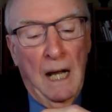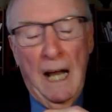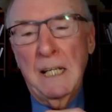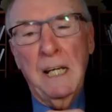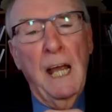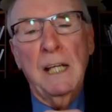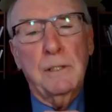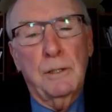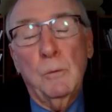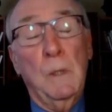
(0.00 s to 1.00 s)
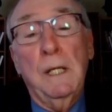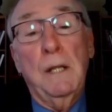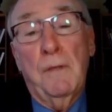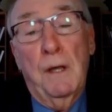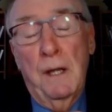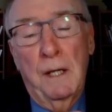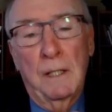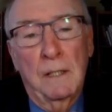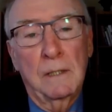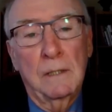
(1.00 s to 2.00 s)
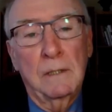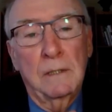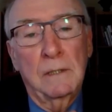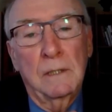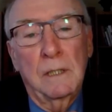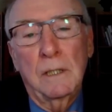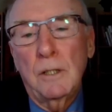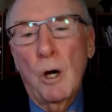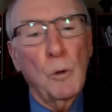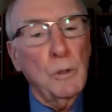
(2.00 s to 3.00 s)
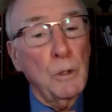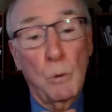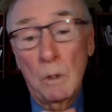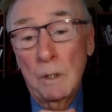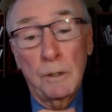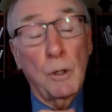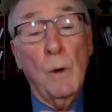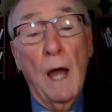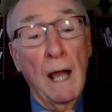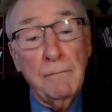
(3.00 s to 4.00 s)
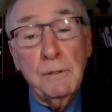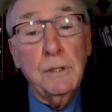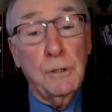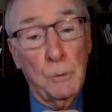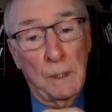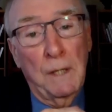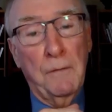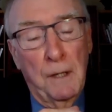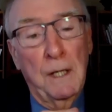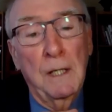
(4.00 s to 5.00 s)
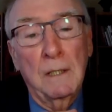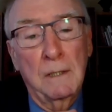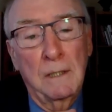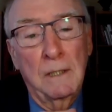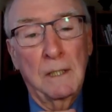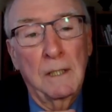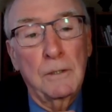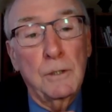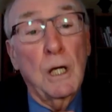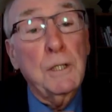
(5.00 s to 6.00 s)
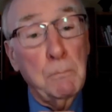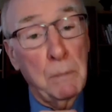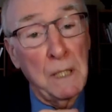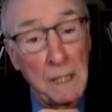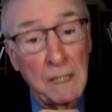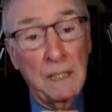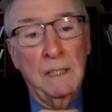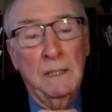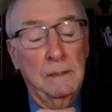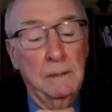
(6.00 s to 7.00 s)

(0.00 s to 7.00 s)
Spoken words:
I can't do anything. No, you don't have to do anything. Just be.